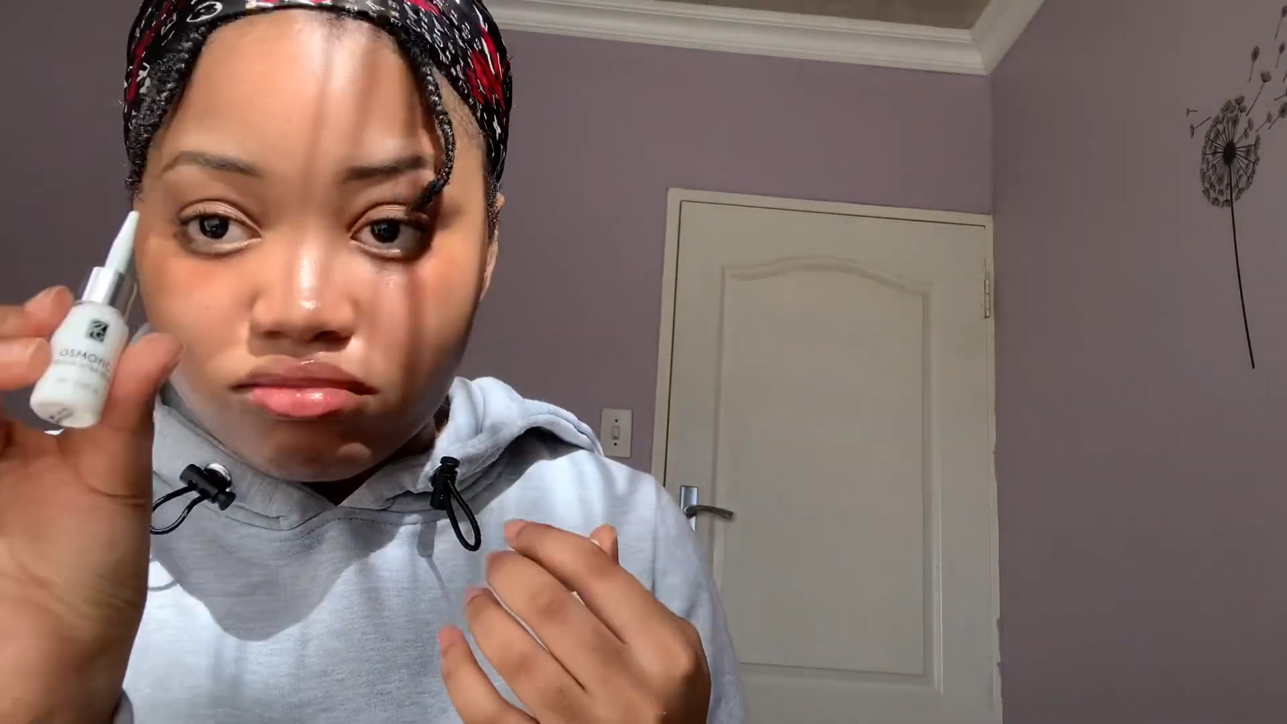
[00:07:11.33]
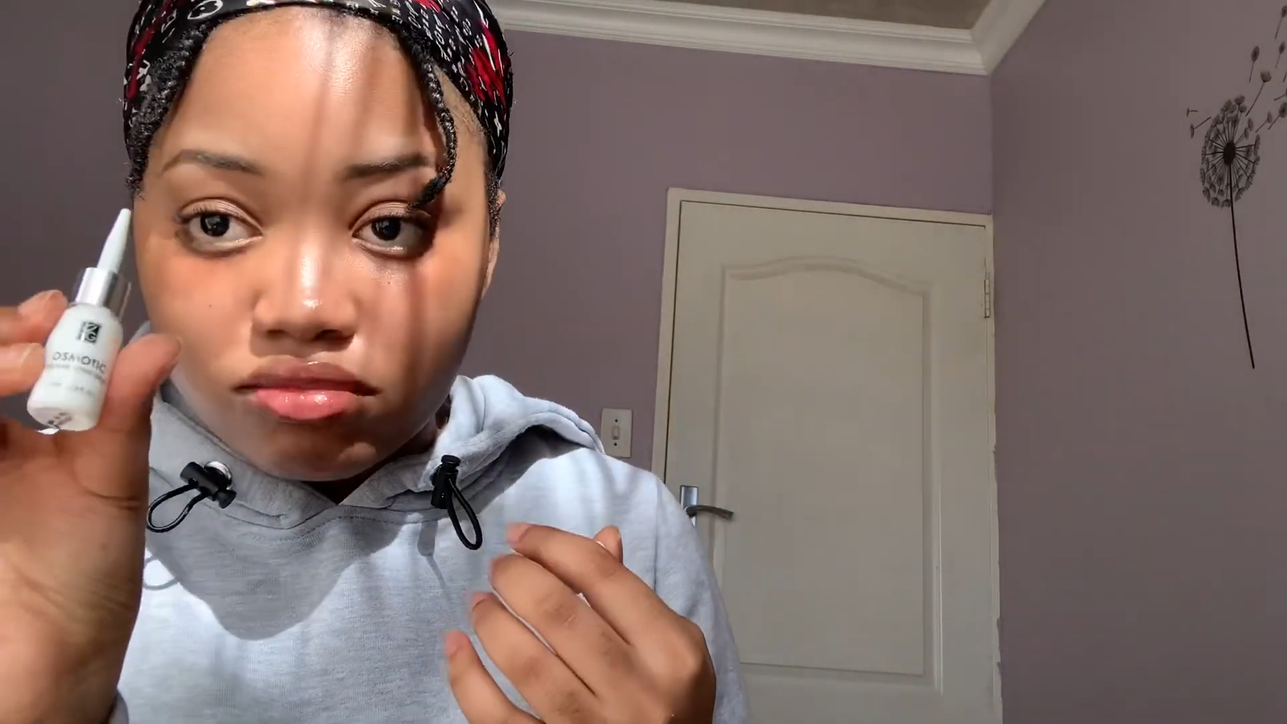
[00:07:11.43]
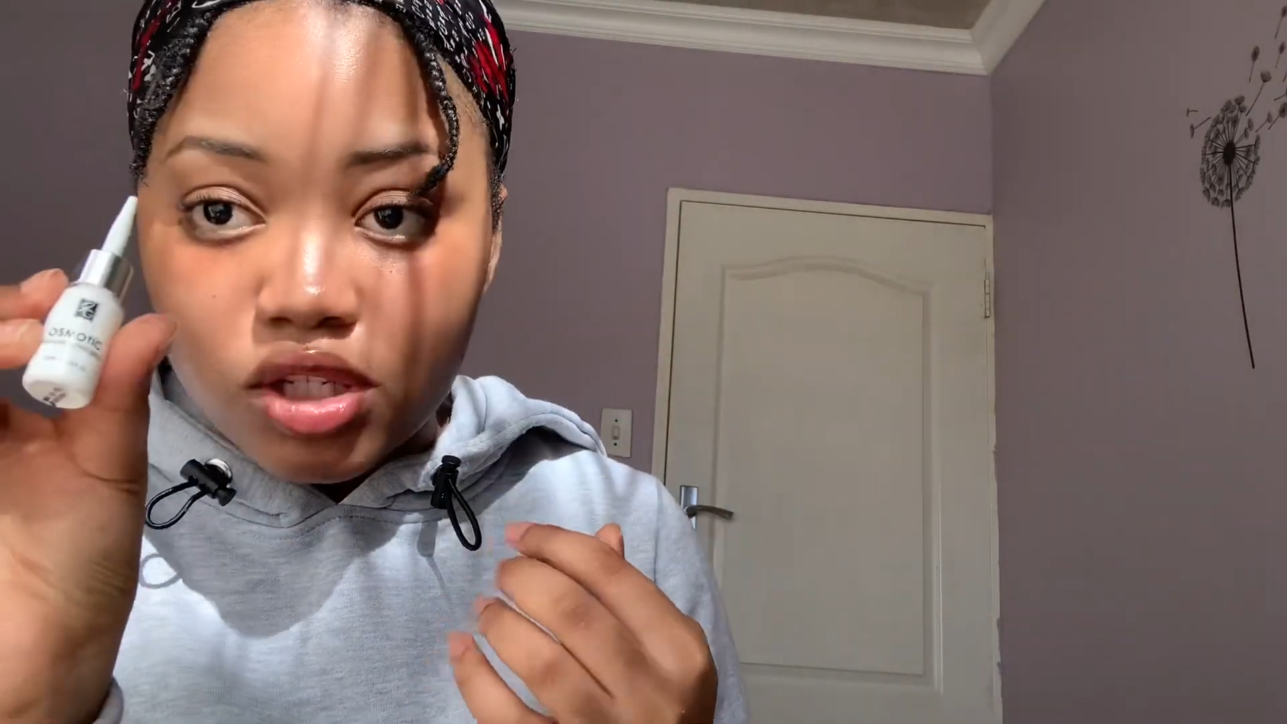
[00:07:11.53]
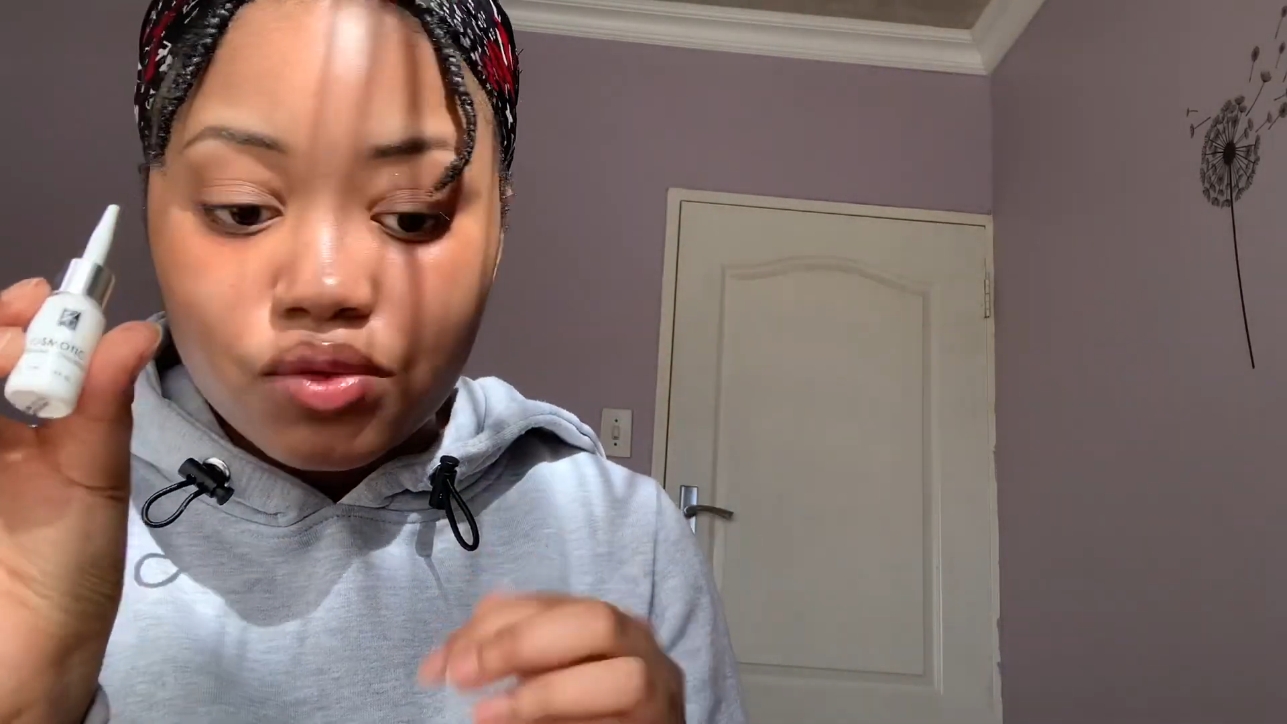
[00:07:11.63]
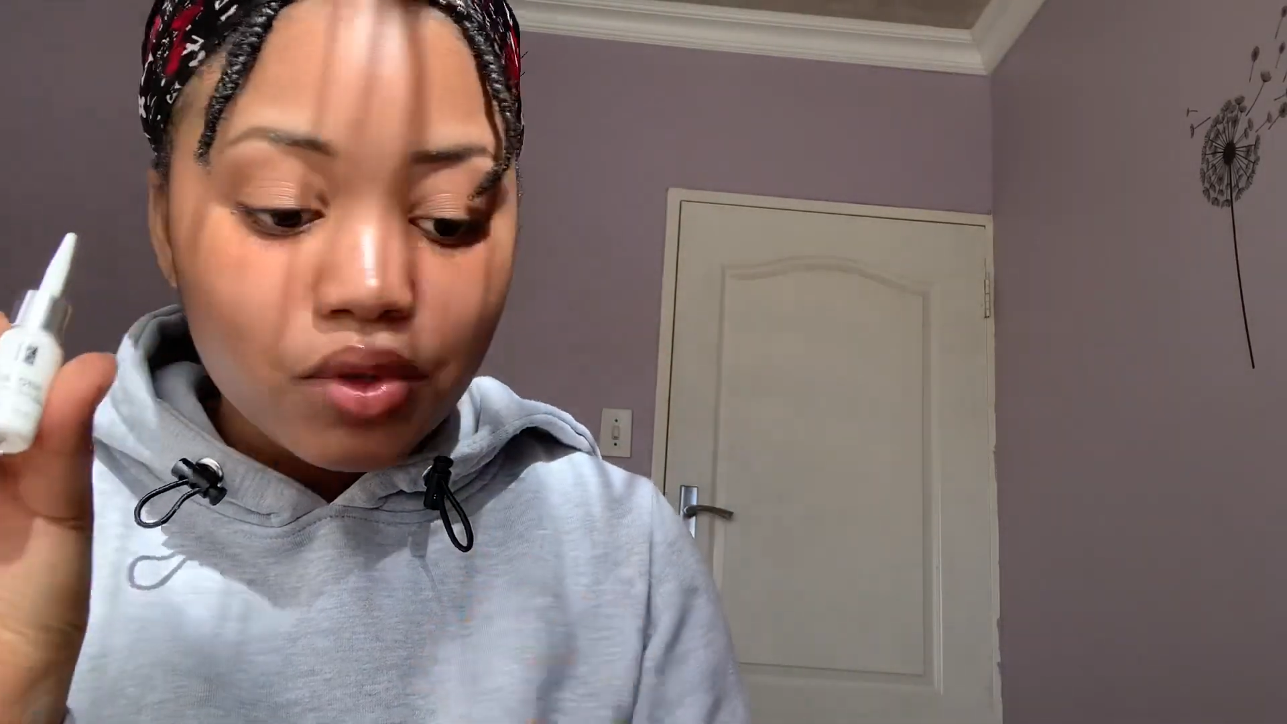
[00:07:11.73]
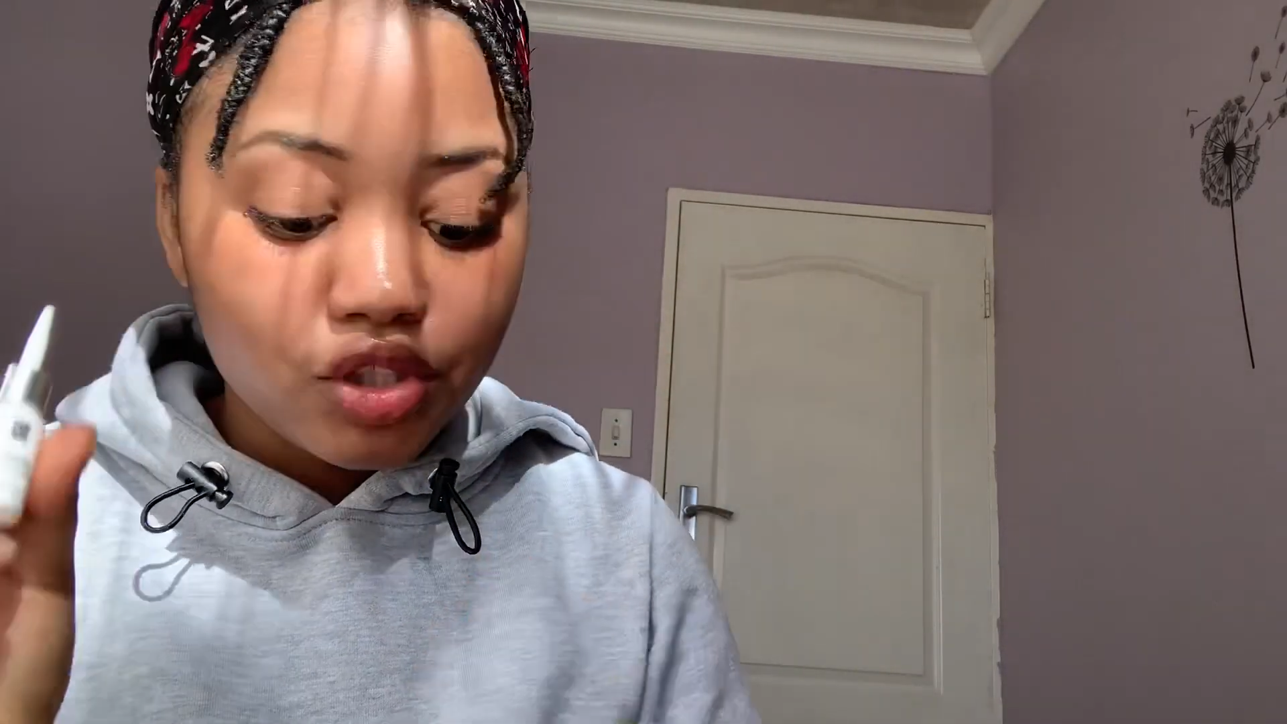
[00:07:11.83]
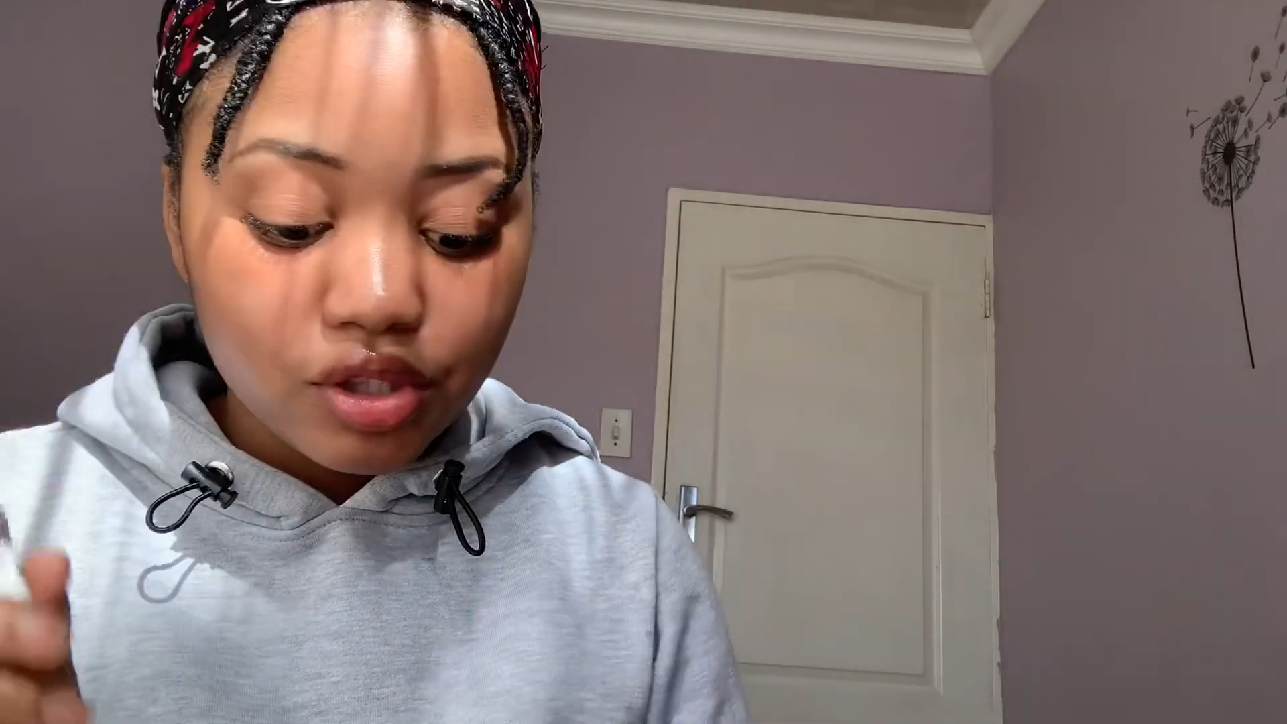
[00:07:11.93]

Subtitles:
this is what you